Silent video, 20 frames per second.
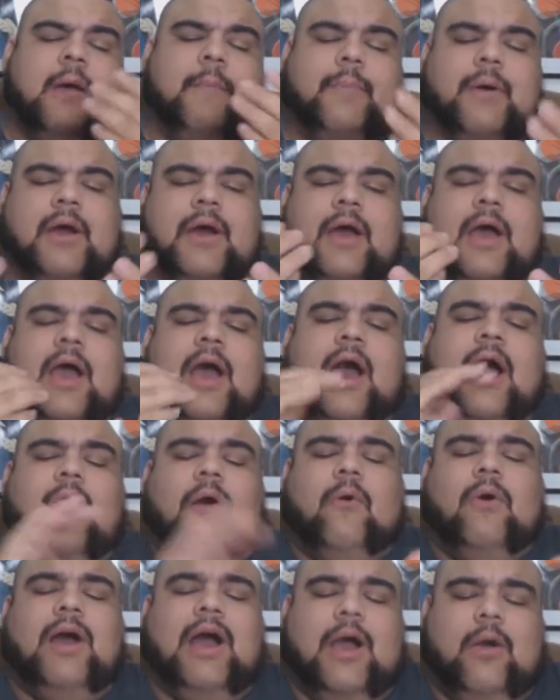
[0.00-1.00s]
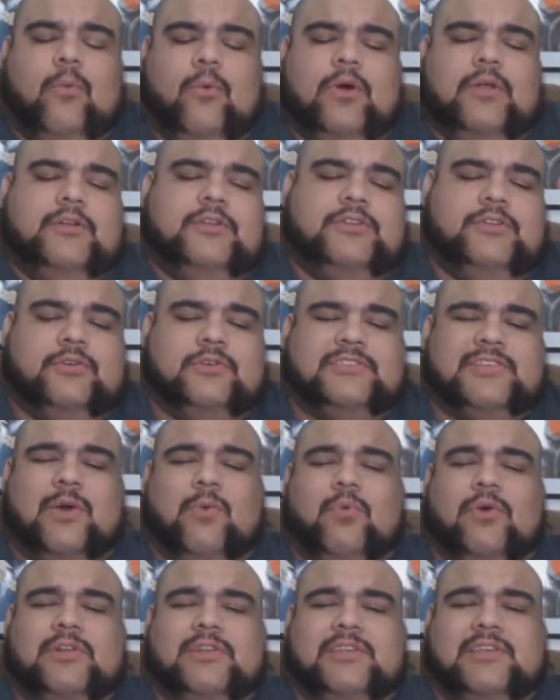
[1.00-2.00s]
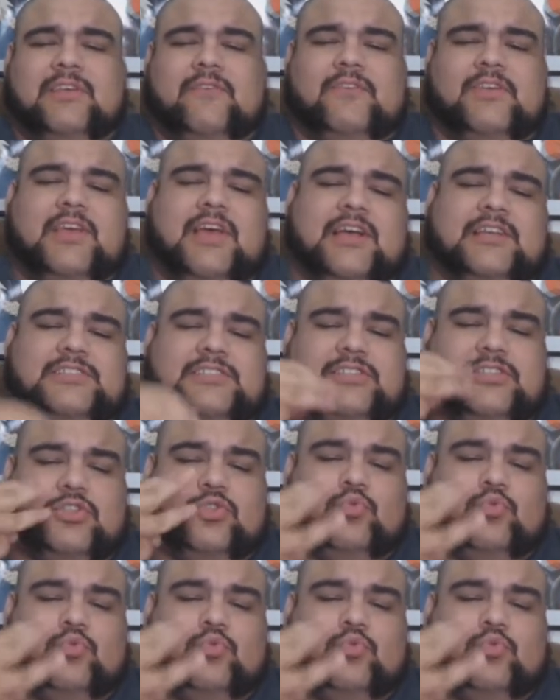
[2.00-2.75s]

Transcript: But what I want to do is I want to give you guys